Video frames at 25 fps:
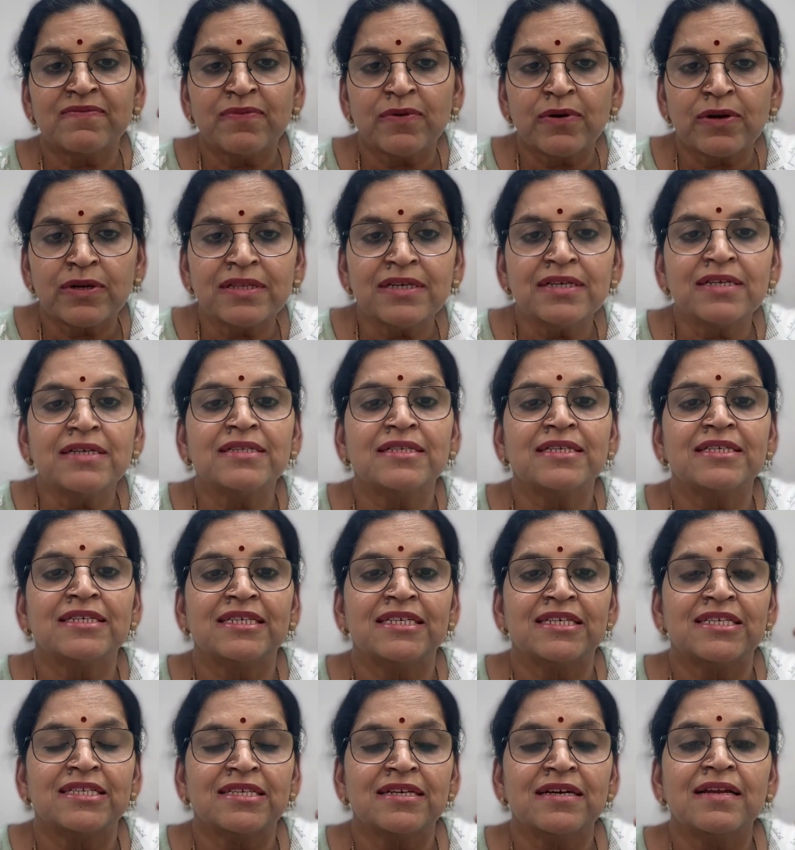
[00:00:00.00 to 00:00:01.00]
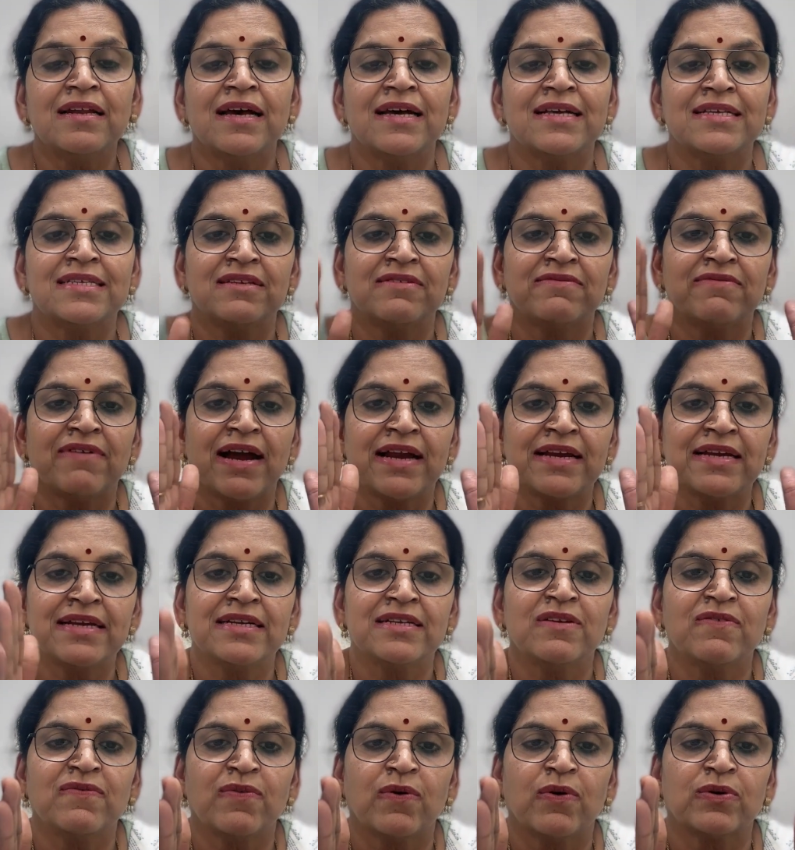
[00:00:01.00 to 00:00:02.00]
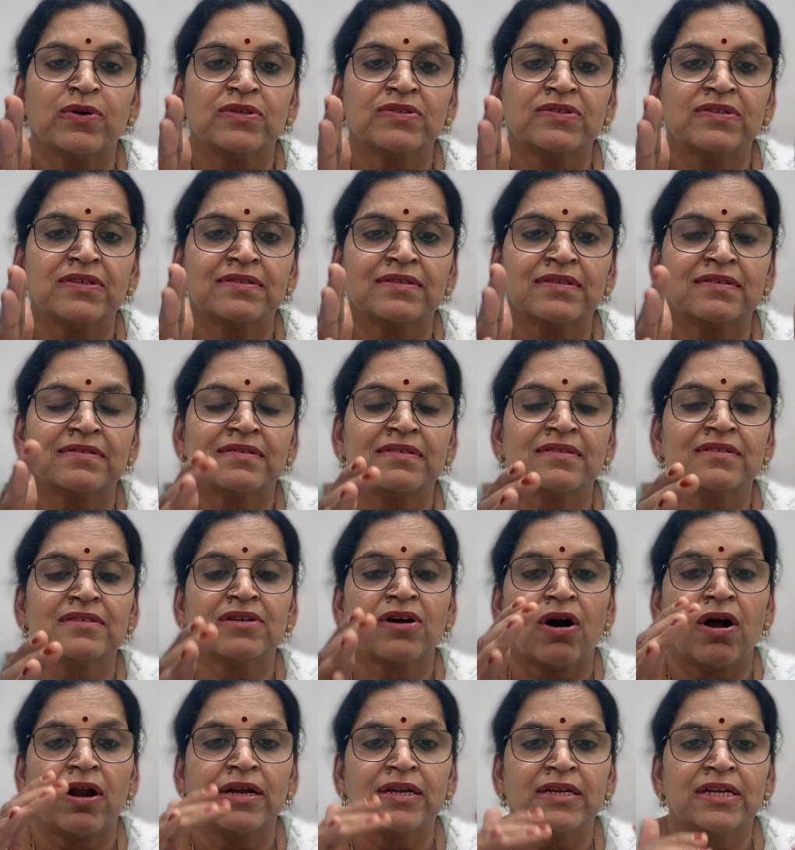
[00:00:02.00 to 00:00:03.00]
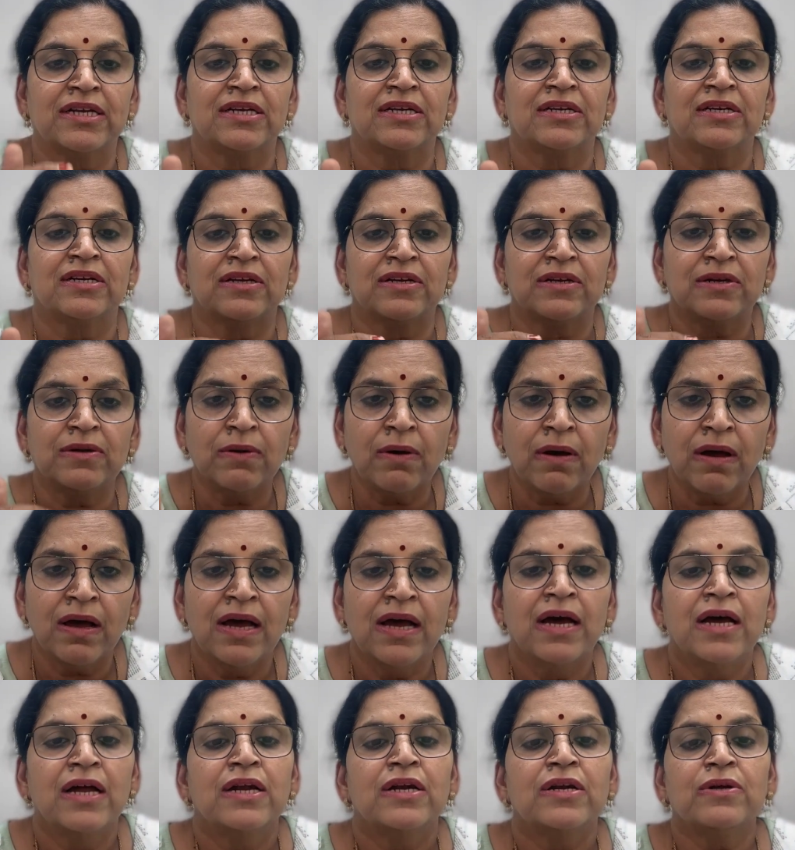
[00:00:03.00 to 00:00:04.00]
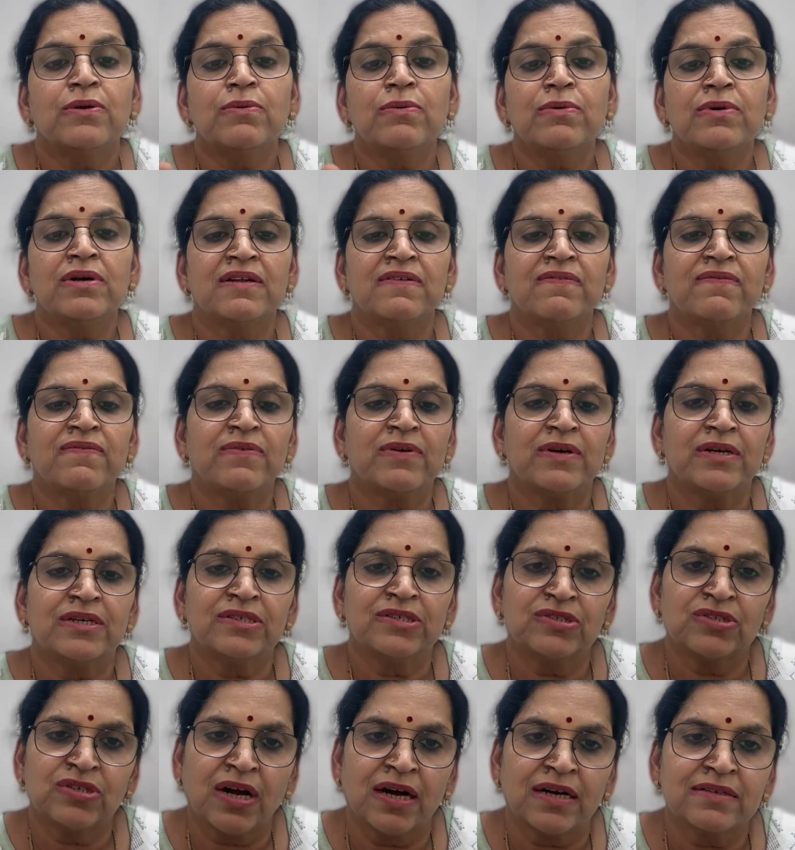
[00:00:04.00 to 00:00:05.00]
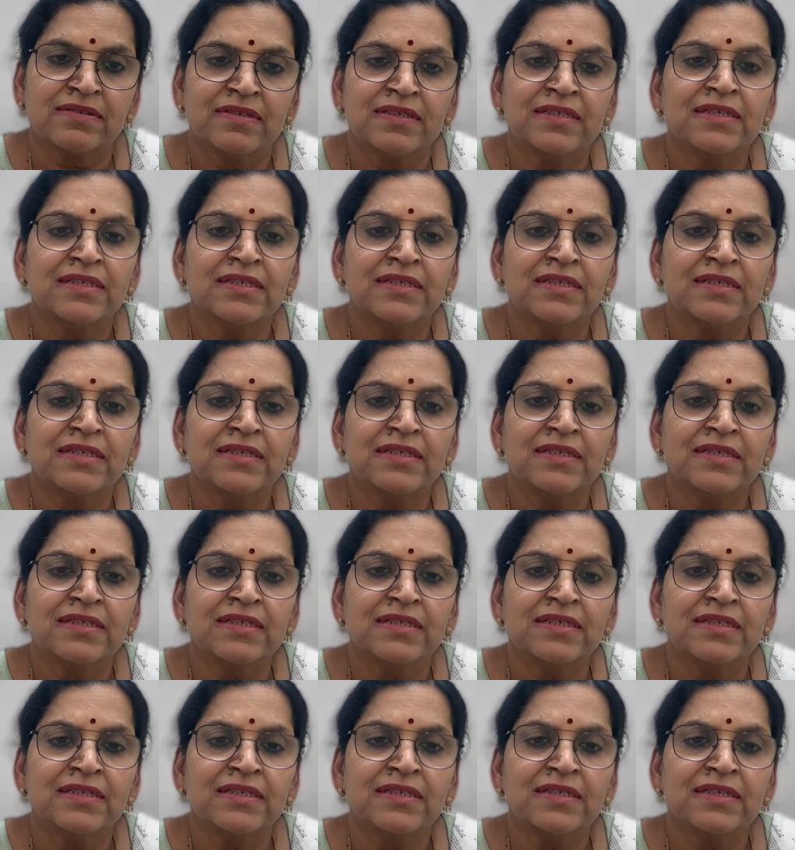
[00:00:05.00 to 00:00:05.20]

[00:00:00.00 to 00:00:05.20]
For that, the teacher has divided the photosynthesis content into 2 different chunks.